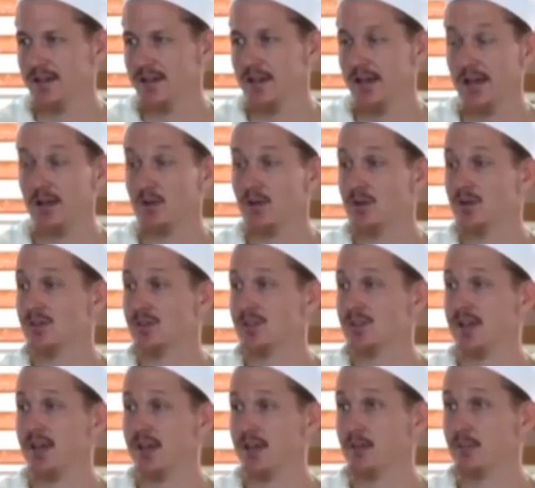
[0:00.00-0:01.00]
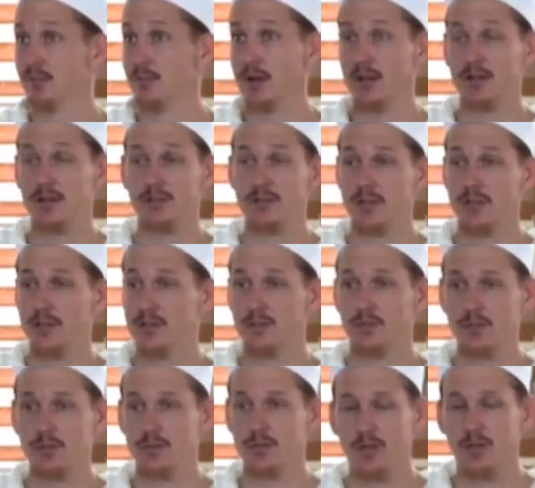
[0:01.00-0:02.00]
And I don't understand.
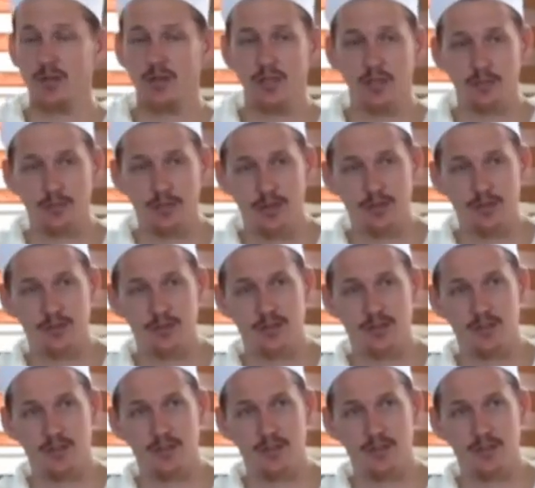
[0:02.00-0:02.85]
Ma'rifah, what are you talking about?